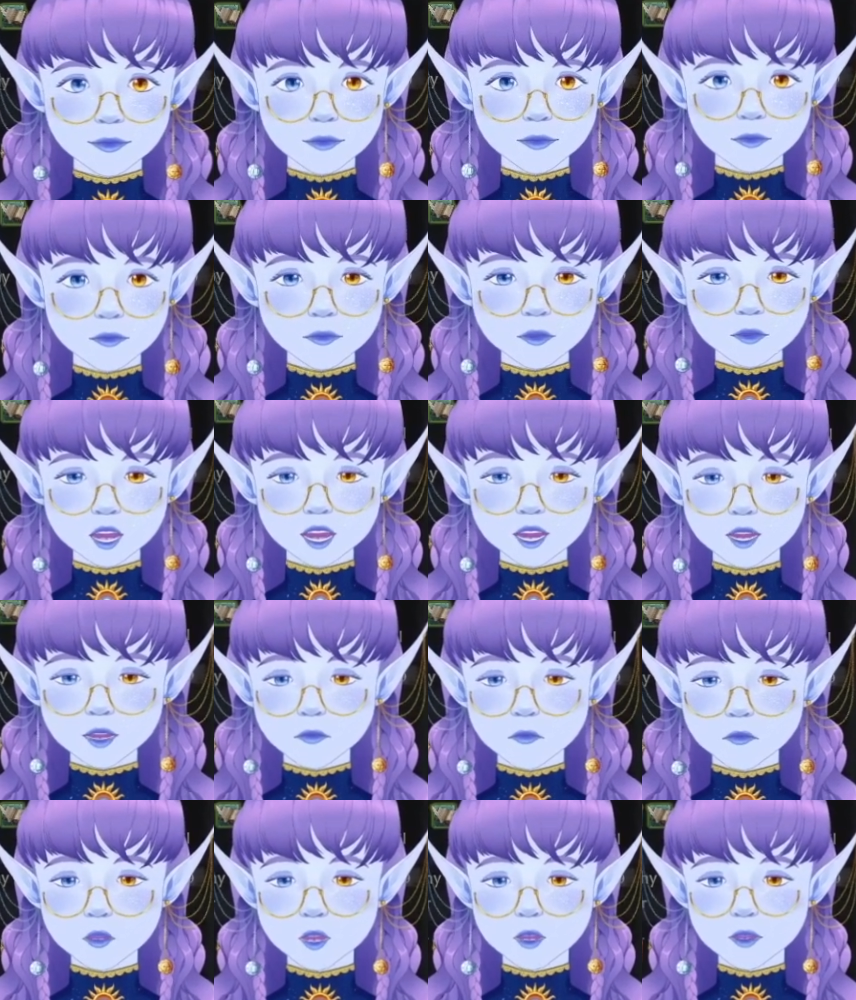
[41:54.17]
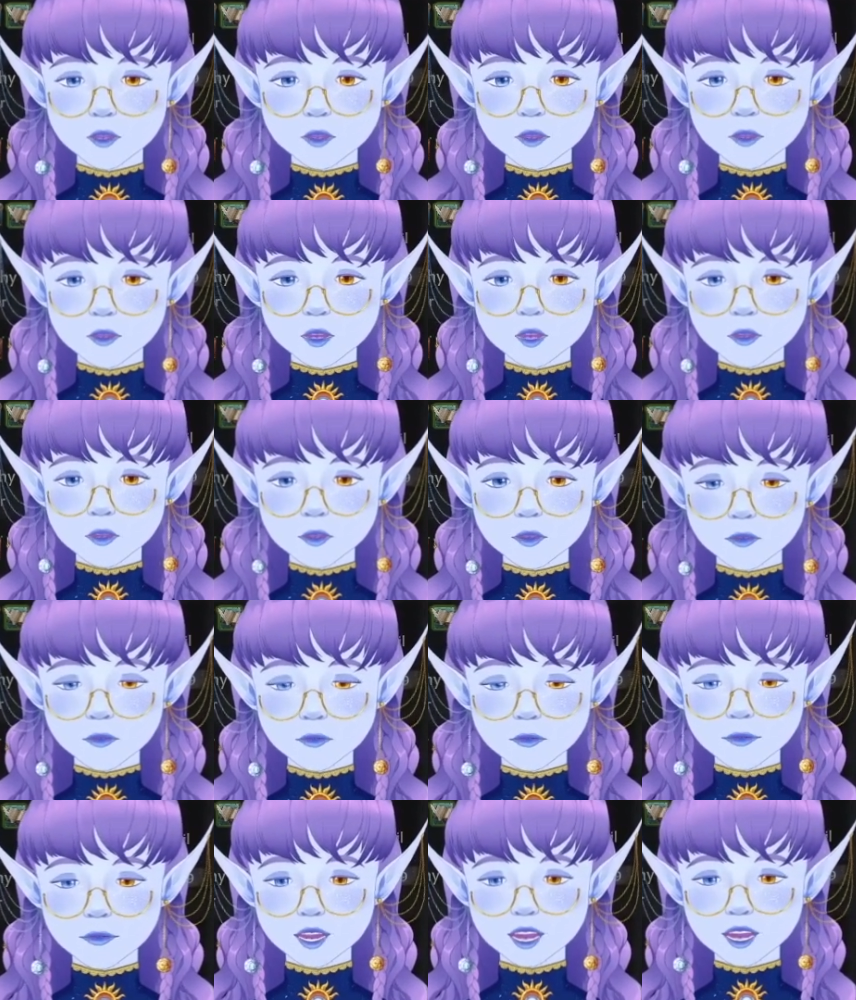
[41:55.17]
anyone or
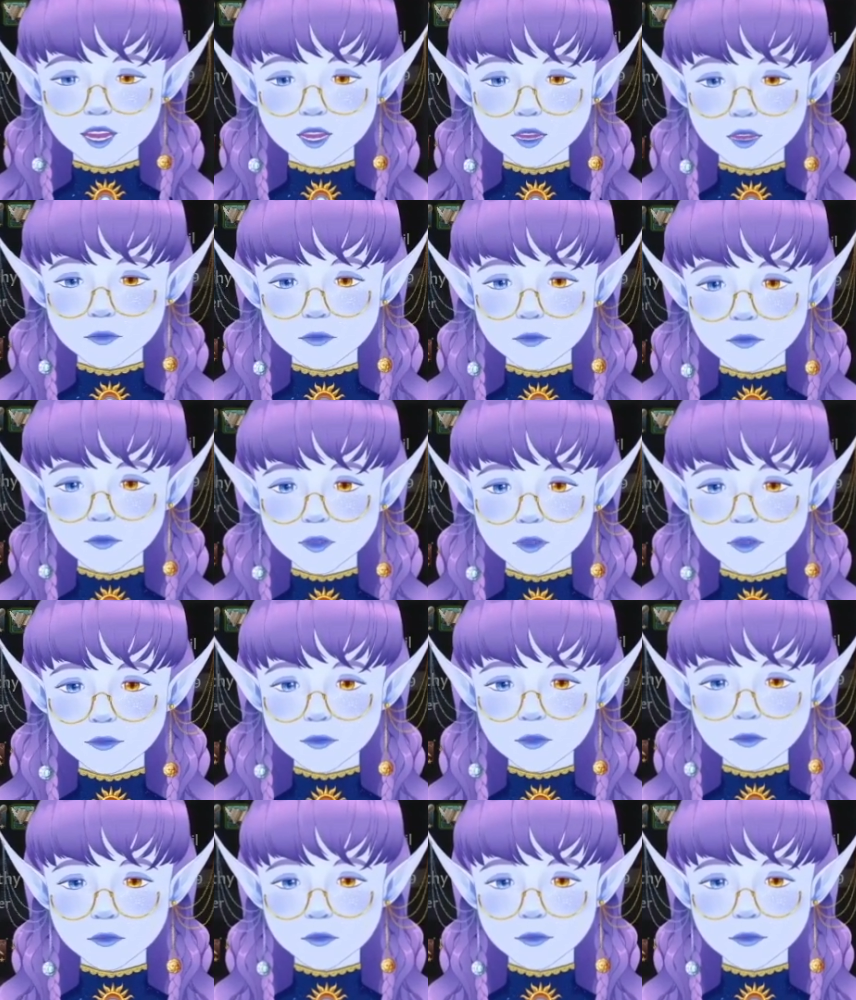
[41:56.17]
any people